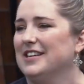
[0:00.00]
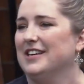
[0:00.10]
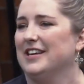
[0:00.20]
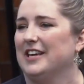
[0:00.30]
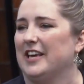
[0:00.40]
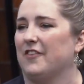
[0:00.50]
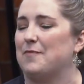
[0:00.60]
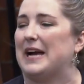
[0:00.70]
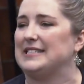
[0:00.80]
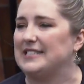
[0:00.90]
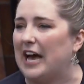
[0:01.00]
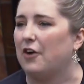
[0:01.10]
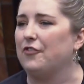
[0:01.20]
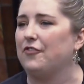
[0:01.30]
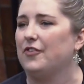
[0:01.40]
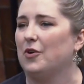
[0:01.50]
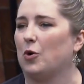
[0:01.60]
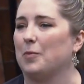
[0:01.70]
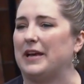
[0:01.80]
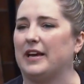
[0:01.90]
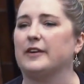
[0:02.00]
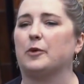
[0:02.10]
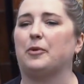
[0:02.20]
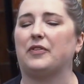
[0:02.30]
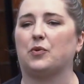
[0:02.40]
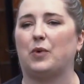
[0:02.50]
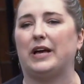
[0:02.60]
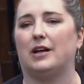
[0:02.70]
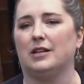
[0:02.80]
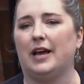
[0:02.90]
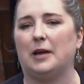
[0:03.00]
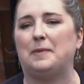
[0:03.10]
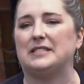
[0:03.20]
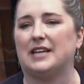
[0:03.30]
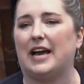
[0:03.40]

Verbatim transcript: is fighting for herself, her younger brother, who also has